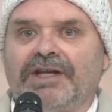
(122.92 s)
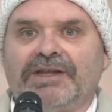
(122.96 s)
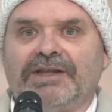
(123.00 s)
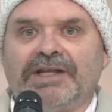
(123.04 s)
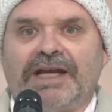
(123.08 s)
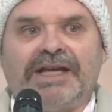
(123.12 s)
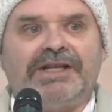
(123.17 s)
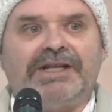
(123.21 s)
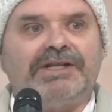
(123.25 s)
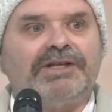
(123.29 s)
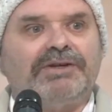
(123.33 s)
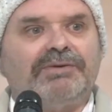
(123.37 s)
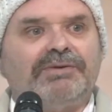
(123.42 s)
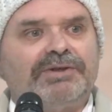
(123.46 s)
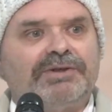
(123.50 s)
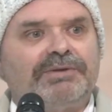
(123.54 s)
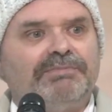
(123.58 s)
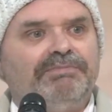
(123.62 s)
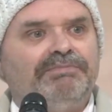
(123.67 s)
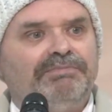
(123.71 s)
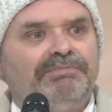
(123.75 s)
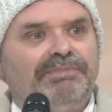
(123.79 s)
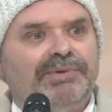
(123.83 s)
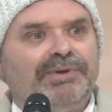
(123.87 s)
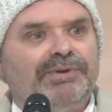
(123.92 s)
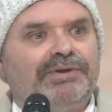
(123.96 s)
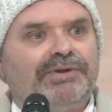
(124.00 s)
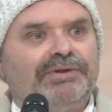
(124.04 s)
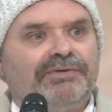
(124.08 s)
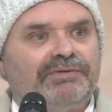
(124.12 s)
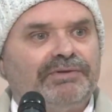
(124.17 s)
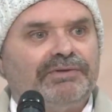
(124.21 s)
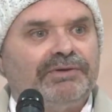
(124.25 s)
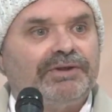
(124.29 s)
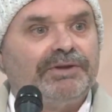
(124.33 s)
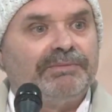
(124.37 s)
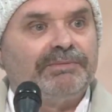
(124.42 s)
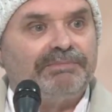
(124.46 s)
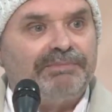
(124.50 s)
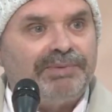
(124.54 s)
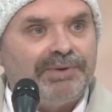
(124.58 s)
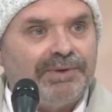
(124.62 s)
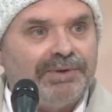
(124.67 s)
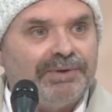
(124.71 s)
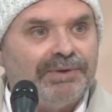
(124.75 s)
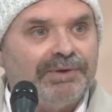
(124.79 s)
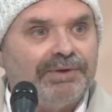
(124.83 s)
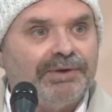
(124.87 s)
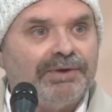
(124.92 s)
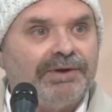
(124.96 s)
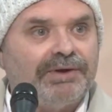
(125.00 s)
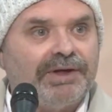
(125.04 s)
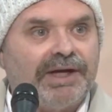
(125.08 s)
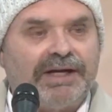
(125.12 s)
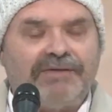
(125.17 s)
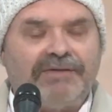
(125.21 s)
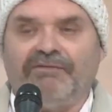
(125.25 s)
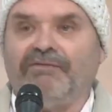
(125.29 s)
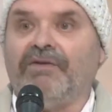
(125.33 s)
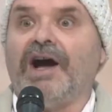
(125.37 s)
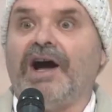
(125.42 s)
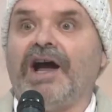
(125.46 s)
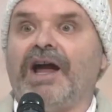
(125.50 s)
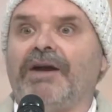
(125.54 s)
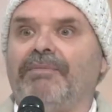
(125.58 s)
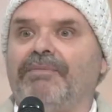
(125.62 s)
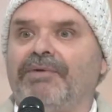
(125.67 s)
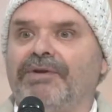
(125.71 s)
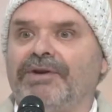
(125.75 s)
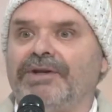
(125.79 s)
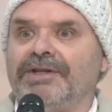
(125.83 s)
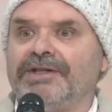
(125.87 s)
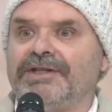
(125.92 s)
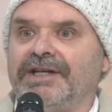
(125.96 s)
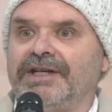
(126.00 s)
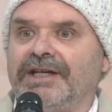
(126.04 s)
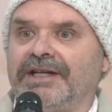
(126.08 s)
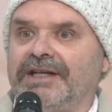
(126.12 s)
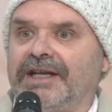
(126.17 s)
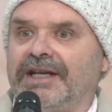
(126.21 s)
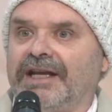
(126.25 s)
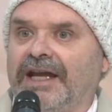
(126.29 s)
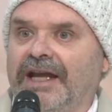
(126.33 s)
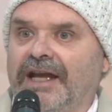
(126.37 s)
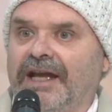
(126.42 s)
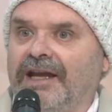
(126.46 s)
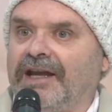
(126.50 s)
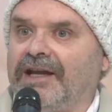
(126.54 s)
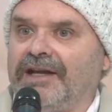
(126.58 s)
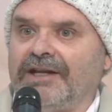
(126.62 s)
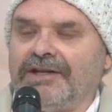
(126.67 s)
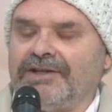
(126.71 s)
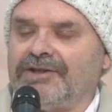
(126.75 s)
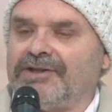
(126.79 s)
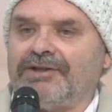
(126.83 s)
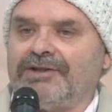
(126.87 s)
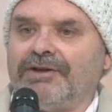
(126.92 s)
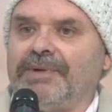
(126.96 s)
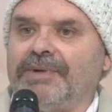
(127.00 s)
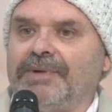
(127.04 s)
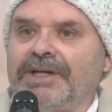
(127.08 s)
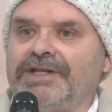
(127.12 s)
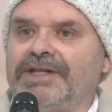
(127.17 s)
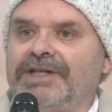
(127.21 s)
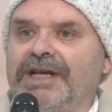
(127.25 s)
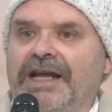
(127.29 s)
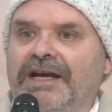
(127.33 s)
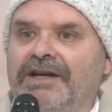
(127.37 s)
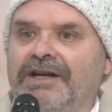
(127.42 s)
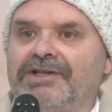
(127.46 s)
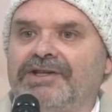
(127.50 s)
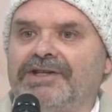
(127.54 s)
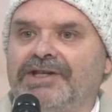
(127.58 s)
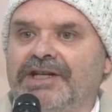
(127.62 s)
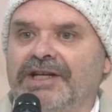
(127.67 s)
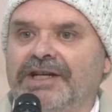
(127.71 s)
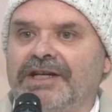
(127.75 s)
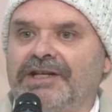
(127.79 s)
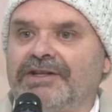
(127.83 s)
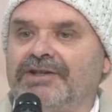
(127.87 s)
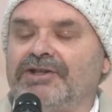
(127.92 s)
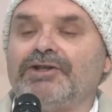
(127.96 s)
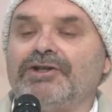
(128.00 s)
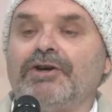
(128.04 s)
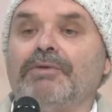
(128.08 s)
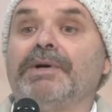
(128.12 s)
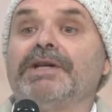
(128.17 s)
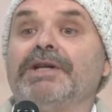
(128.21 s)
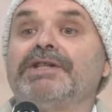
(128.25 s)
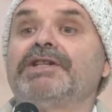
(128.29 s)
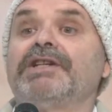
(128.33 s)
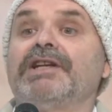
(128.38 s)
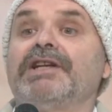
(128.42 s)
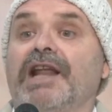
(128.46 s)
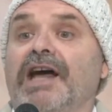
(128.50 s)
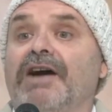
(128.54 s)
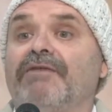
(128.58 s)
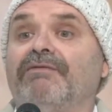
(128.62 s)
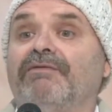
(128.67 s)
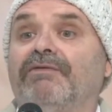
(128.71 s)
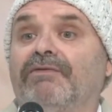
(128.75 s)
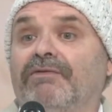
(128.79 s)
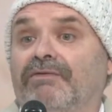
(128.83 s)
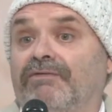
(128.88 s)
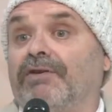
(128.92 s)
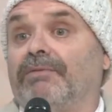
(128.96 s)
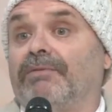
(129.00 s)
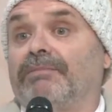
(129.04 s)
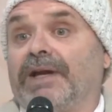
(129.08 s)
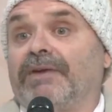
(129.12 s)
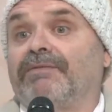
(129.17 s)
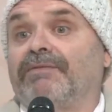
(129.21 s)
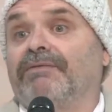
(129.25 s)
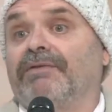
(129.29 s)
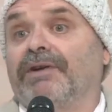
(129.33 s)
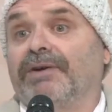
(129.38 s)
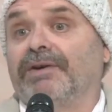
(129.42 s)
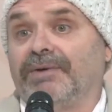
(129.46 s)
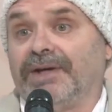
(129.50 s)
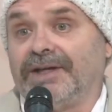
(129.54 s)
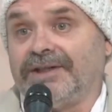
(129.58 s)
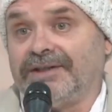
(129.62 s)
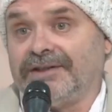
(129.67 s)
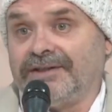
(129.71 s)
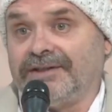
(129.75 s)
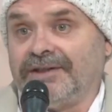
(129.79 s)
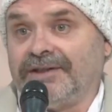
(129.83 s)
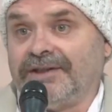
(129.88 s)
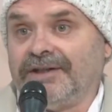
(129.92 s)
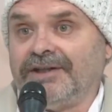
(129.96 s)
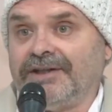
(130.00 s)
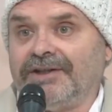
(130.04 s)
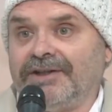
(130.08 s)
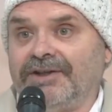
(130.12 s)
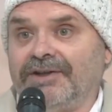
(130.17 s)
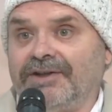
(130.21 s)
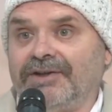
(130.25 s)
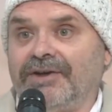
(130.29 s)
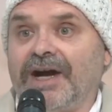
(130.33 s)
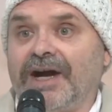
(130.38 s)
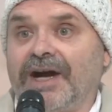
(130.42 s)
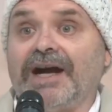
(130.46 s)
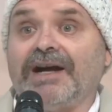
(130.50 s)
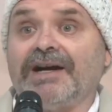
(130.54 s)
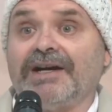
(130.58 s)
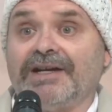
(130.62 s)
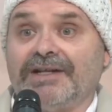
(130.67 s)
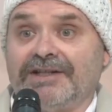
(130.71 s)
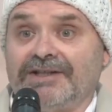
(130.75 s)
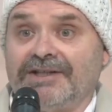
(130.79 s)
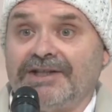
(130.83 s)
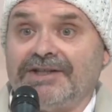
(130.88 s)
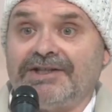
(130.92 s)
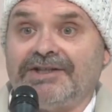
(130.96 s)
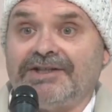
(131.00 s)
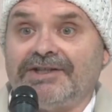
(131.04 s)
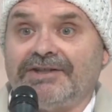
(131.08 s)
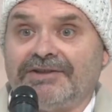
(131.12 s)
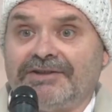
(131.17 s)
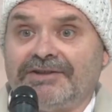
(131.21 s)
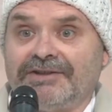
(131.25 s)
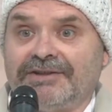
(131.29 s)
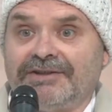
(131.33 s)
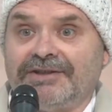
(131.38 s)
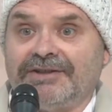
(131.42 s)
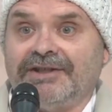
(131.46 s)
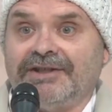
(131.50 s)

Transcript: nature was beautiful and pure and vibrant, and so much energy and so much love from everyone, unconditional,